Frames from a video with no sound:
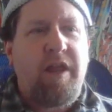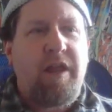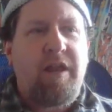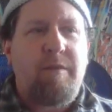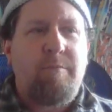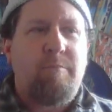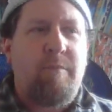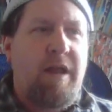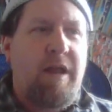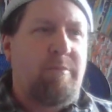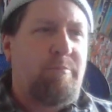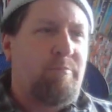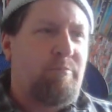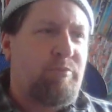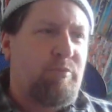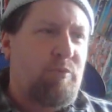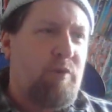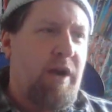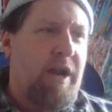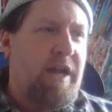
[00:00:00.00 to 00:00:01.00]
and it might
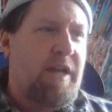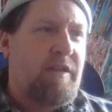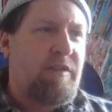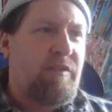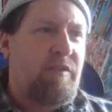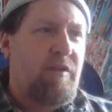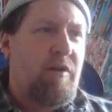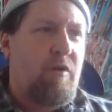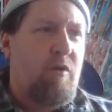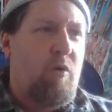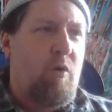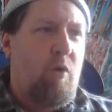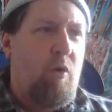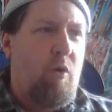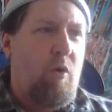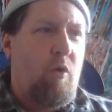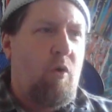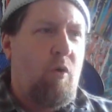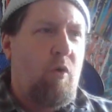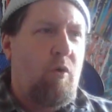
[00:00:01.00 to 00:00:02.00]
break the
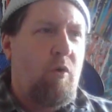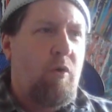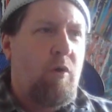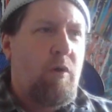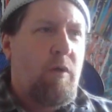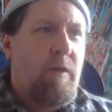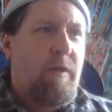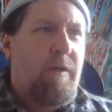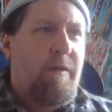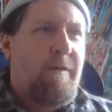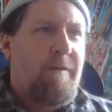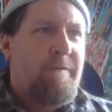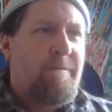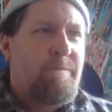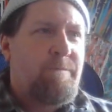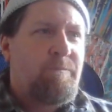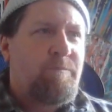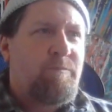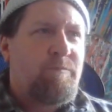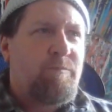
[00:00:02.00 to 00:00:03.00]
whole
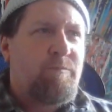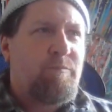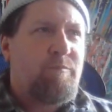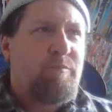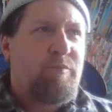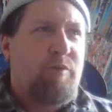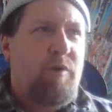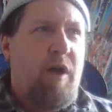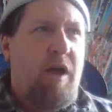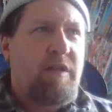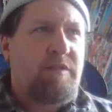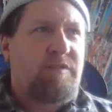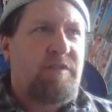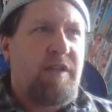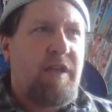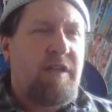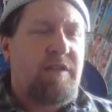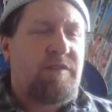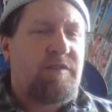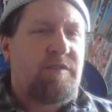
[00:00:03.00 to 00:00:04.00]

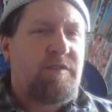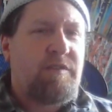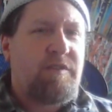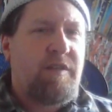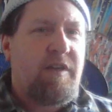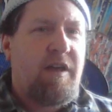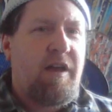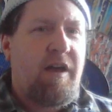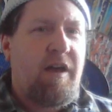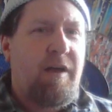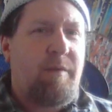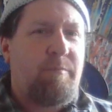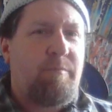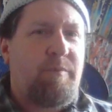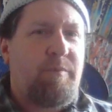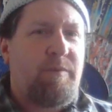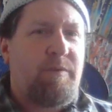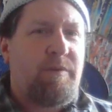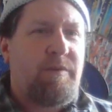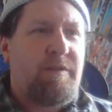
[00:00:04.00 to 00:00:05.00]
process up